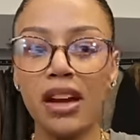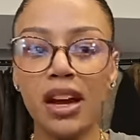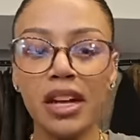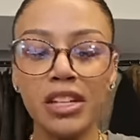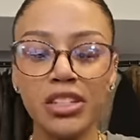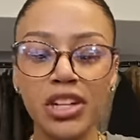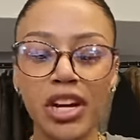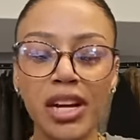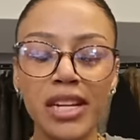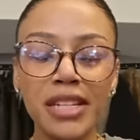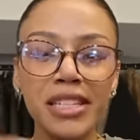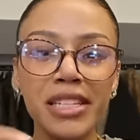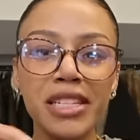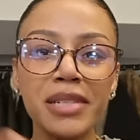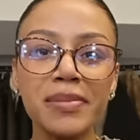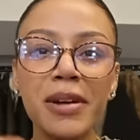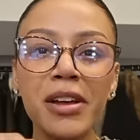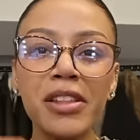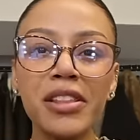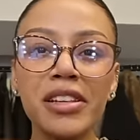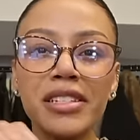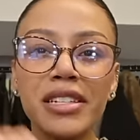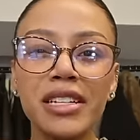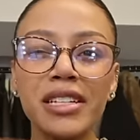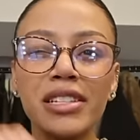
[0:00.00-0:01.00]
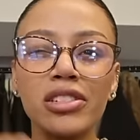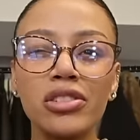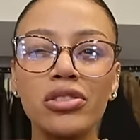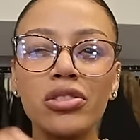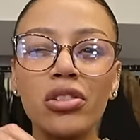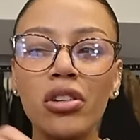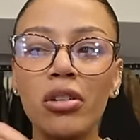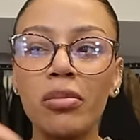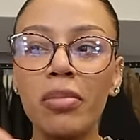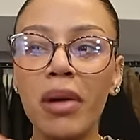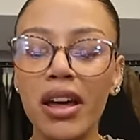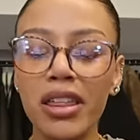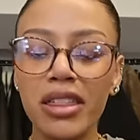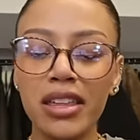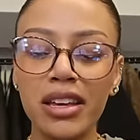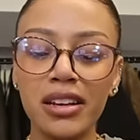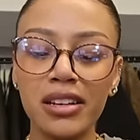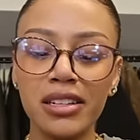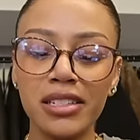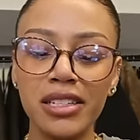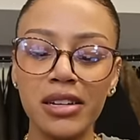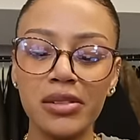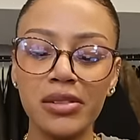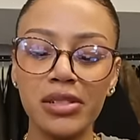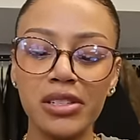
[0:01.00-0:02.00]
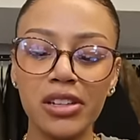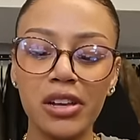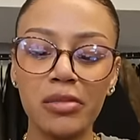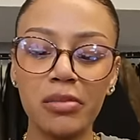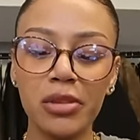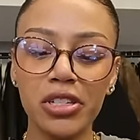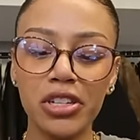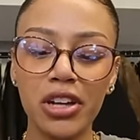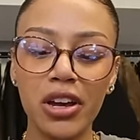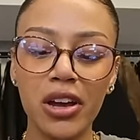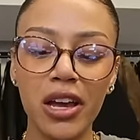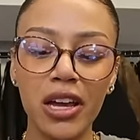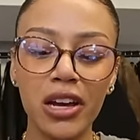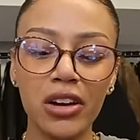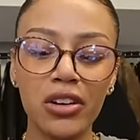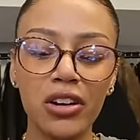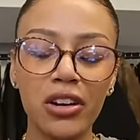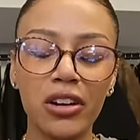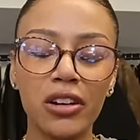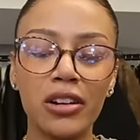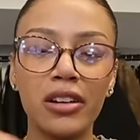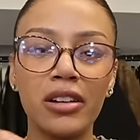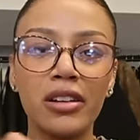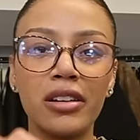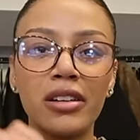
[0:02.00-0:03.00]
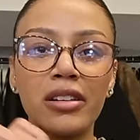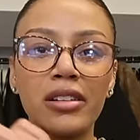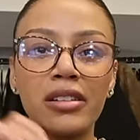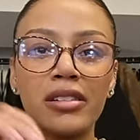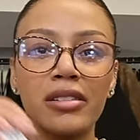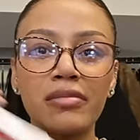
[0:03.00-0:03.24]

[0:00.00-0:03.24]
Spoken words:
I tried to smell this in store, but I think because there was so much going on,